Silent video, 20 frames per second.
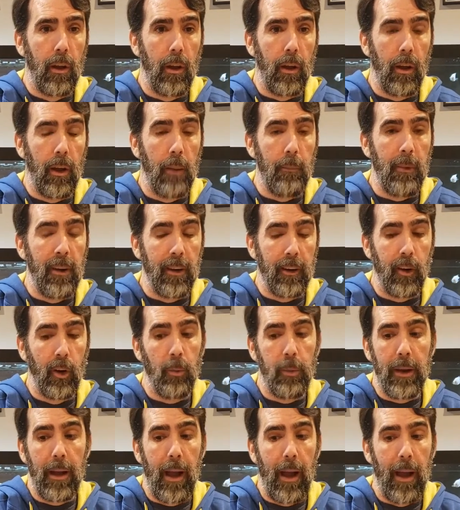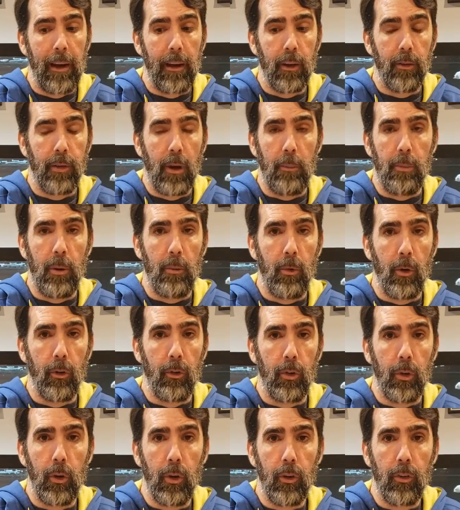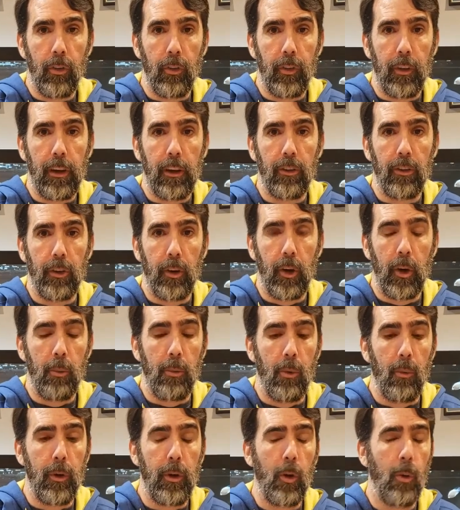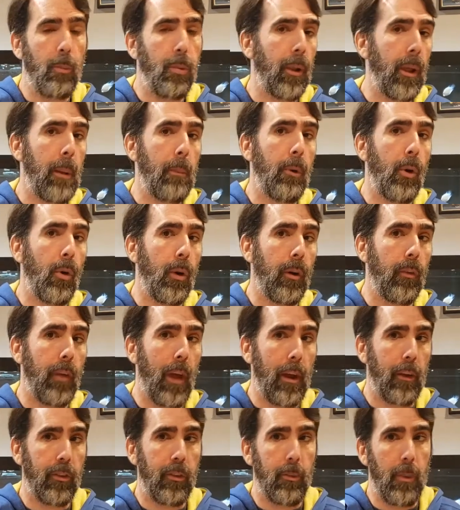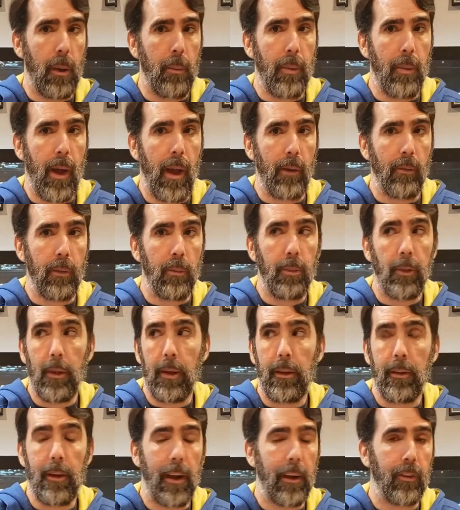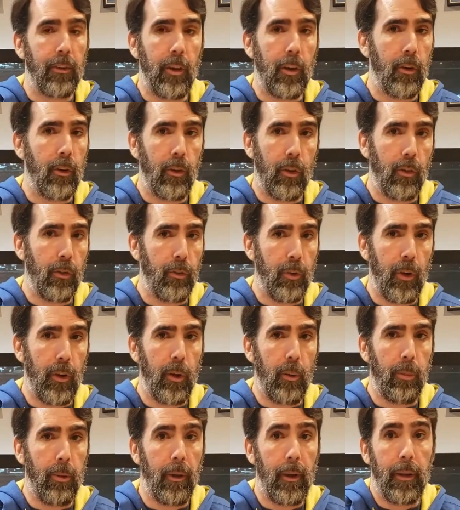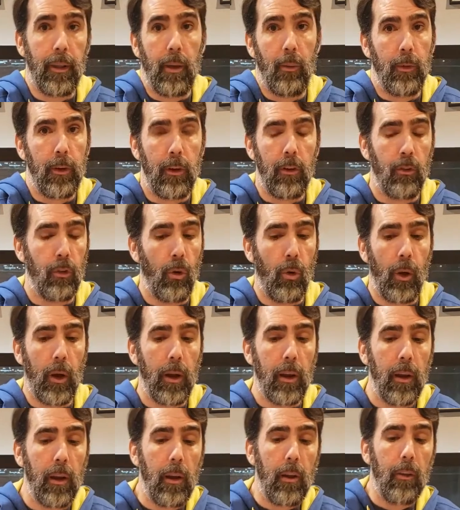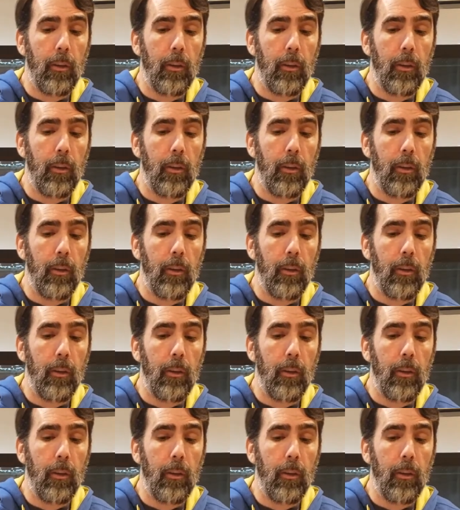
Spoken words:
I mean, it could be higher if I put more tutors and things in there, but we don't play broken decks in my pod. We play decks that are just fun to play, that we enjoy.